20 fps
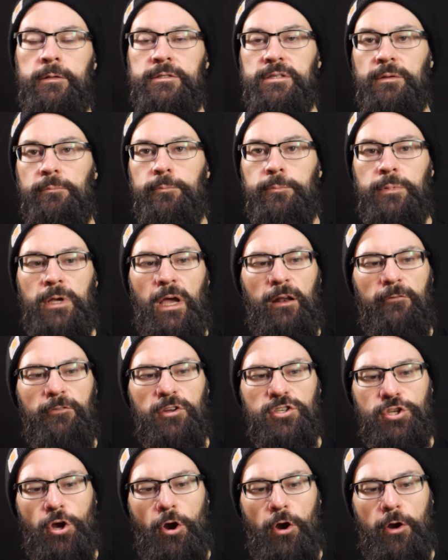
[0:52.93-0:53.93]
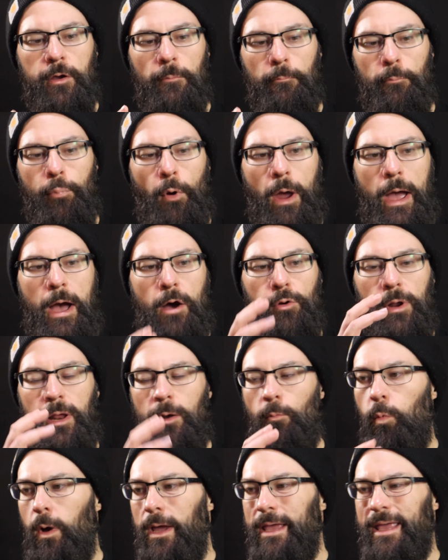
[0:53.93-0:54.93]
It's a kind of a dark brown
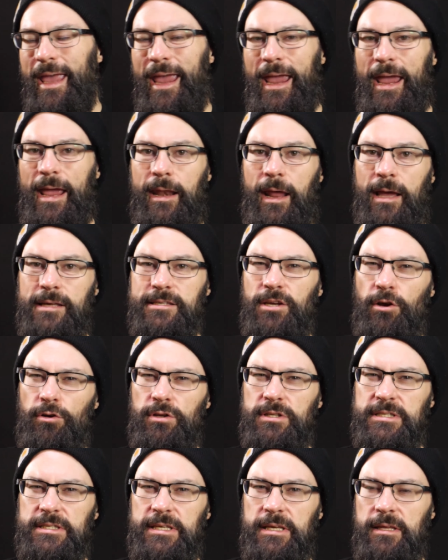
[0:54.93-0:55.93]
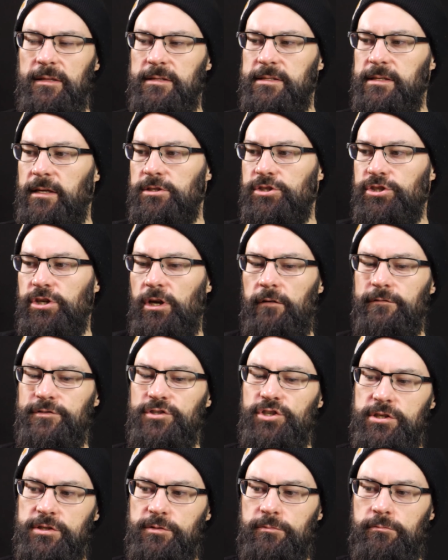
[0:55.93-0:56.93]
and white can. I started seeing this on shelves
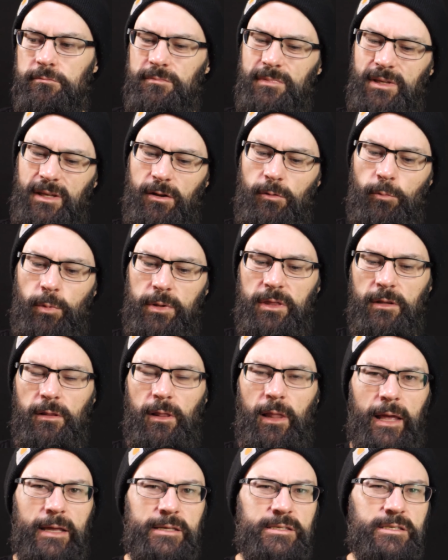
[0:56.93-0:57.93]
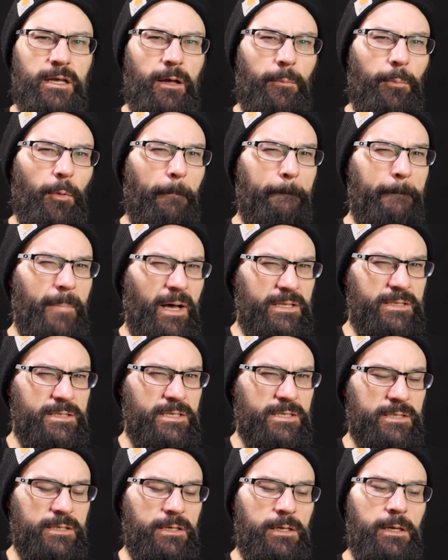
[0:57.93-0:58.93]
just, you know, within the last couple
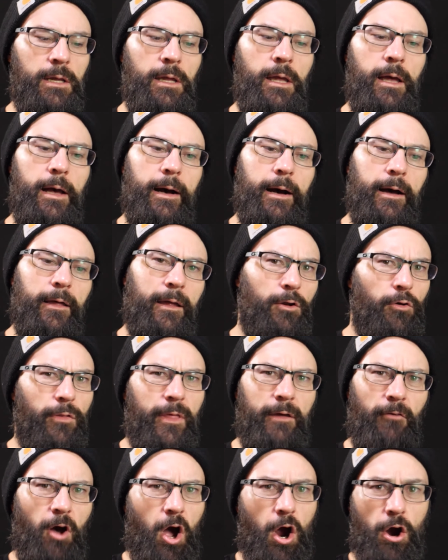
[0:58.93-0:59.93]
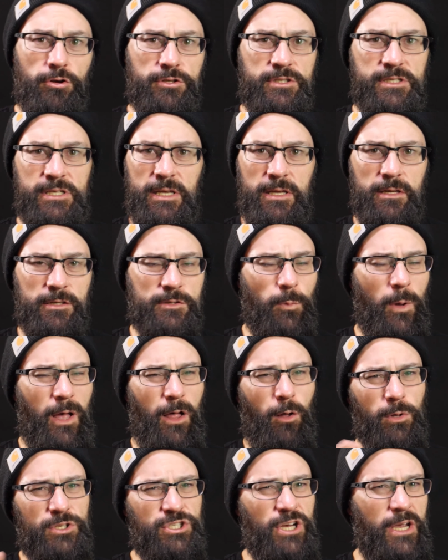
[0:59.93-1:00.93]
months. Uh, I know they have a hard tea as
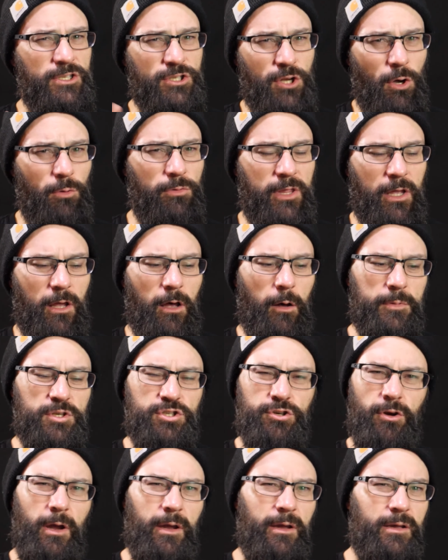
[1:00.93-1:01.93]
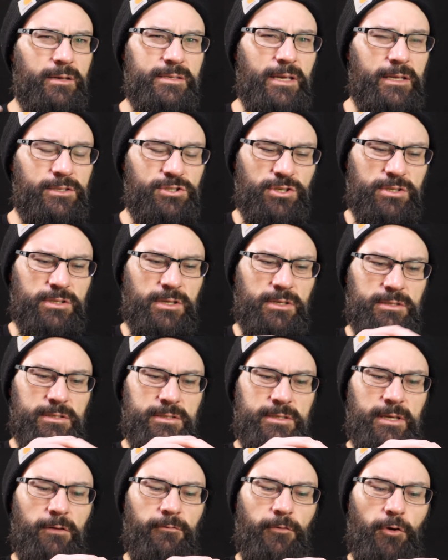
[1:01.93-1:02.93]
well, which I don't think I'll be trying because that just doesn't
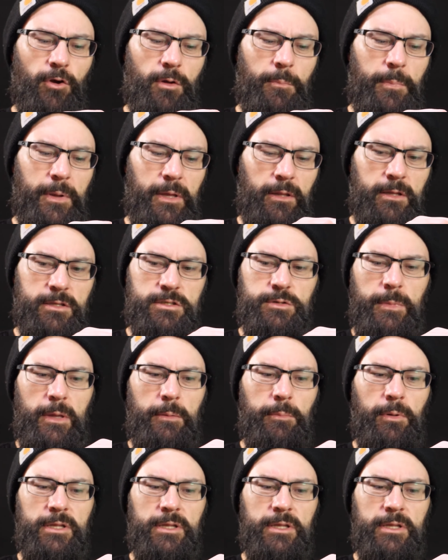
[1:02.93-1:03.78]
sound very appealing to me.